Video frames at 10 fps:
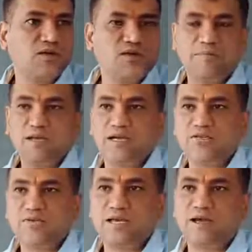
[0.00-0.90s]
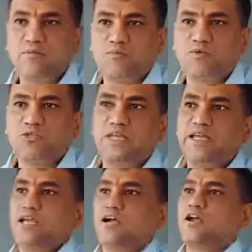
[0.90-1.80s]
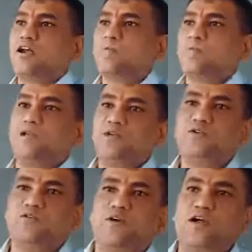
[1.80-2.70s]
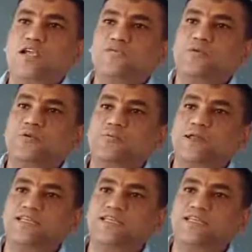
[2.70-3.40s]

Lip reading: because we are mostly adapted to 44 plus